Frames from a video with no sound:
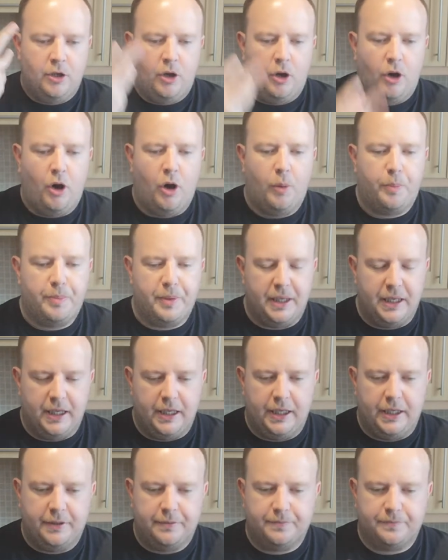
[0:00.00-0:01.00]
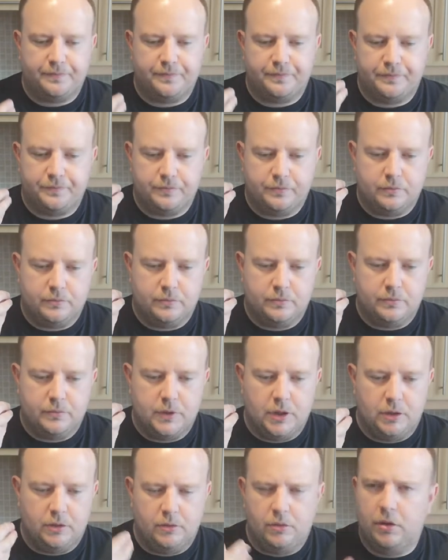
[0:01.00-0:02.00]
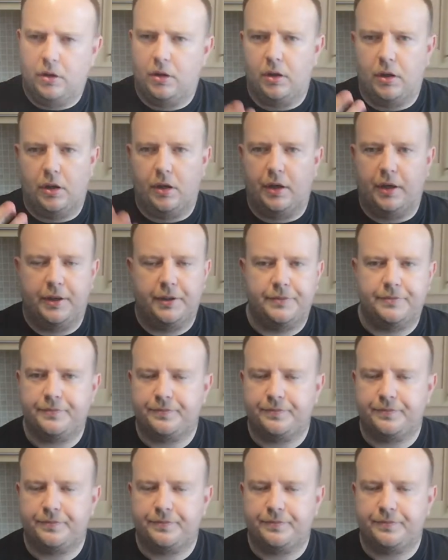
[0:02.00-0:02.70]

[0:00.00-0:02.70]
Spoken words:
hoppy. Wow.